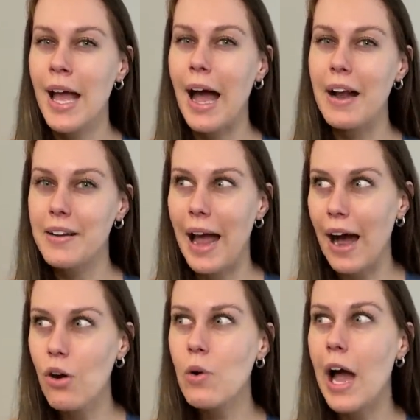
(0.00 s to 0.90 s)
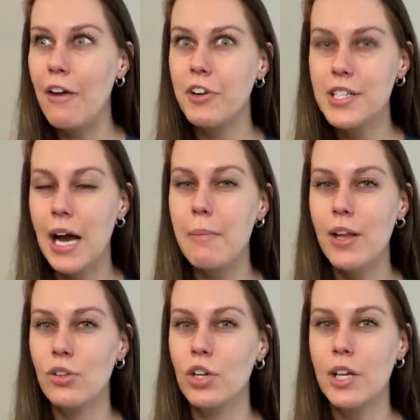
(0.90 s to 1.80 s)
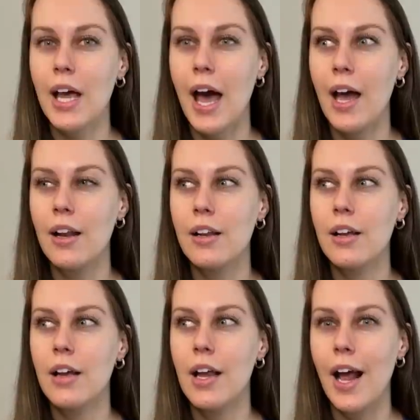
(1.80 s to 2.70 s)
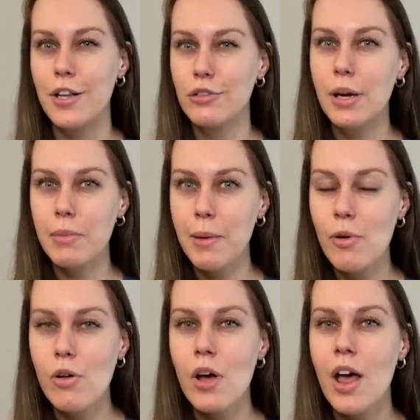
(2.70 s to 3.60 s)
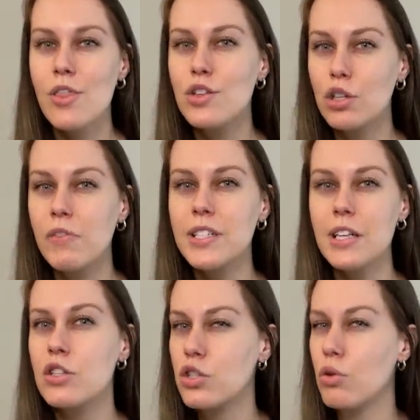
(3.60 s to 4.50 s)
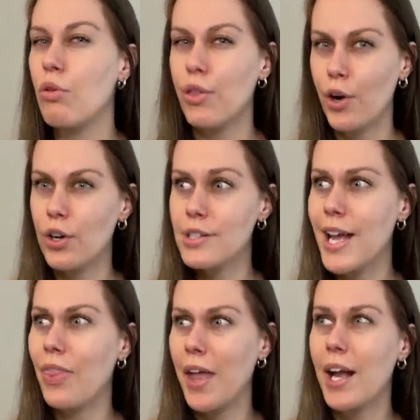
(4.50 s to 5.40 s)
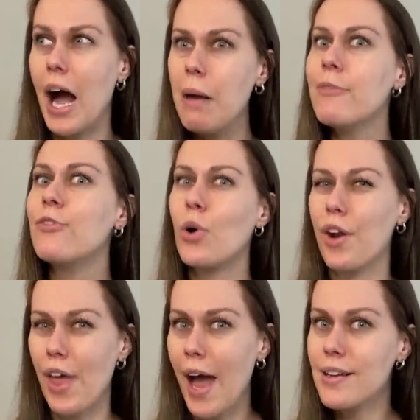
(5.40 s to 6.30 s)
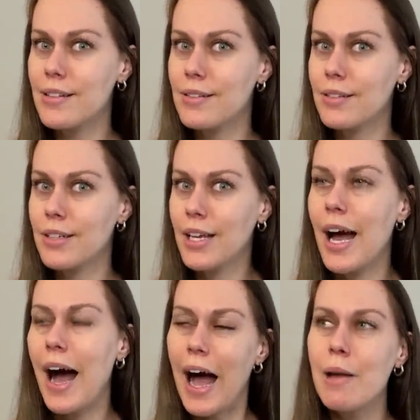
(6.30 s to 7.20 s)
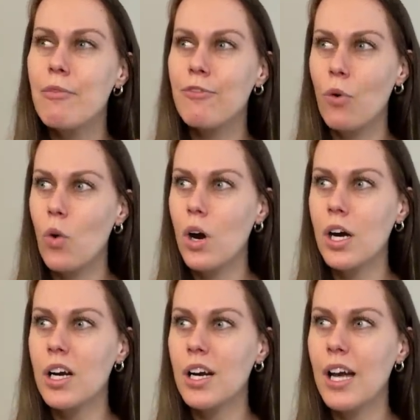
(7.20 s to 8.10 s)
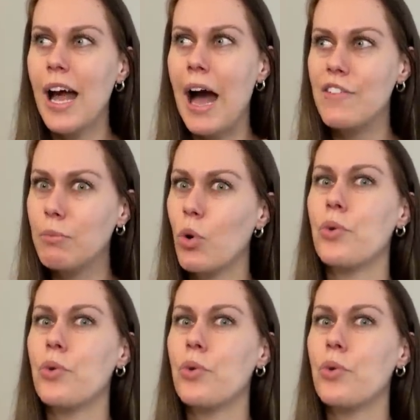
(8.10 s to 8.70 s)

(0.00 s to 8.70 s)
And now every time I look at an ice cream label, the serving says 2/3. And like, I'm for that. I am for having more